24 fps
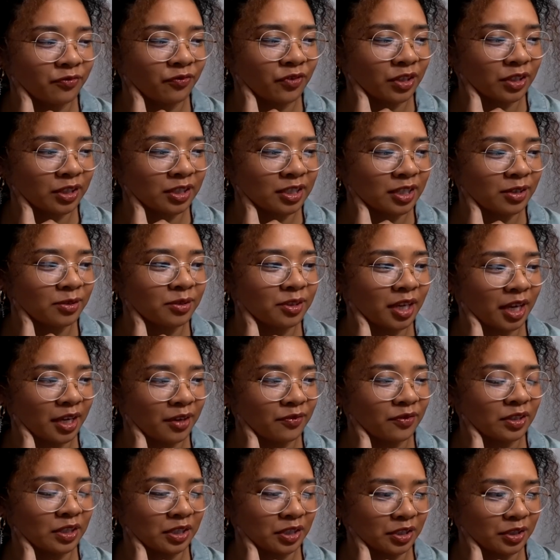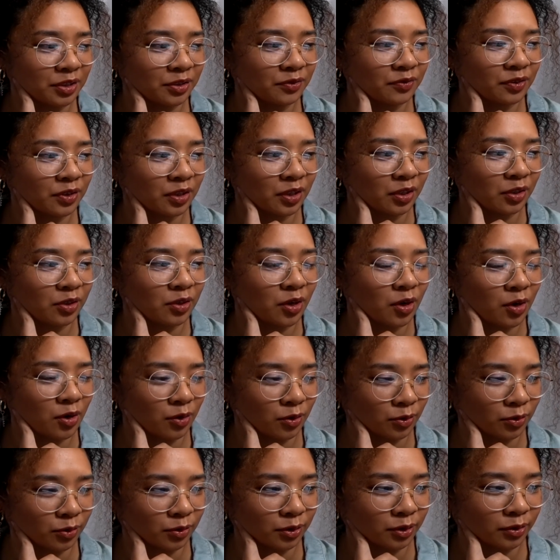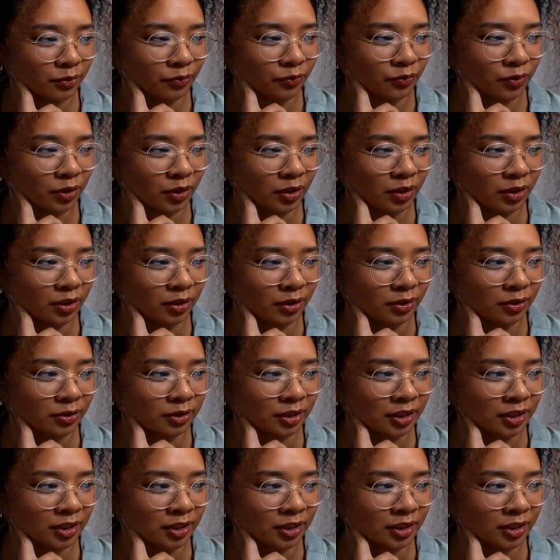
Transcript: Villanelle gave Eve the code for